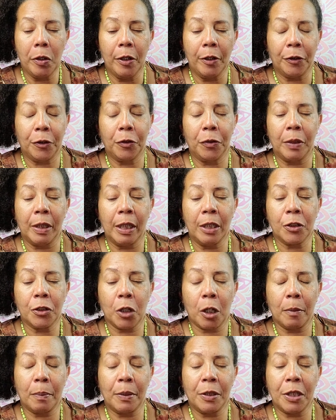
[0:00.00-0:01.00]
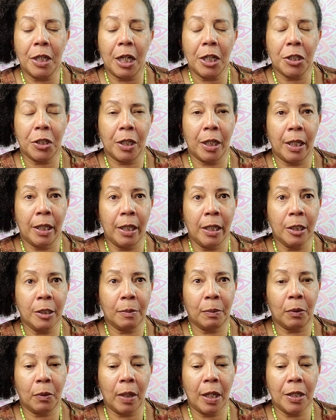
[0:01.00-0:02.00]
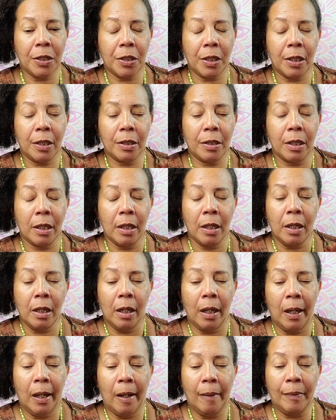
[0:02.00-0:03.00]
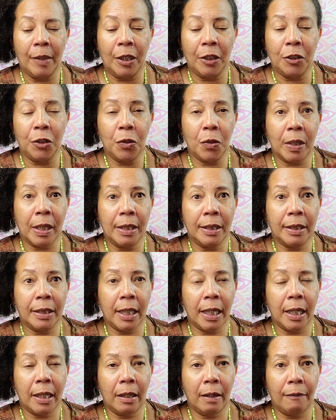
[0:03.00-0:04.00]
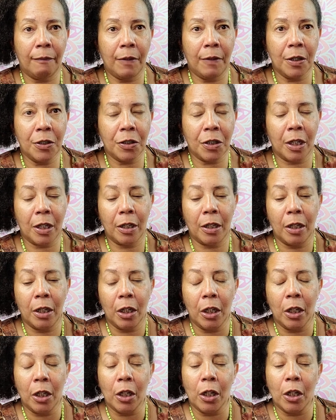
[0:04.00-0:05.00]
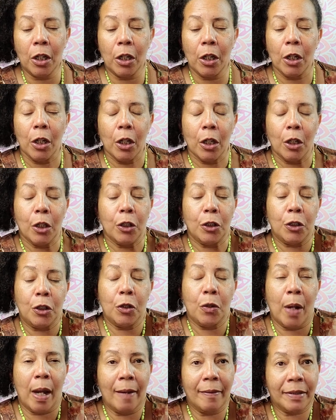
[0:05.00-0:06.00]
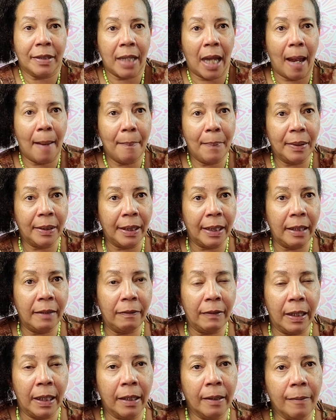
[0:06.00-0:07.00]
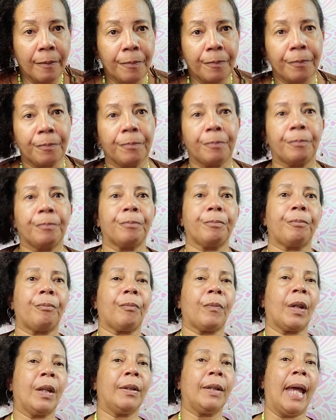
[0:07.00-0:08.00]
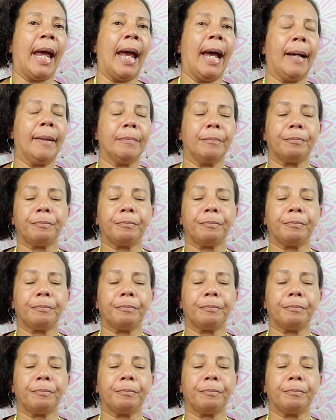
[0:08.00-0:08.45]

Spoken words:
through the interpretation and inspirations that you can see and envision, you have stopped believing that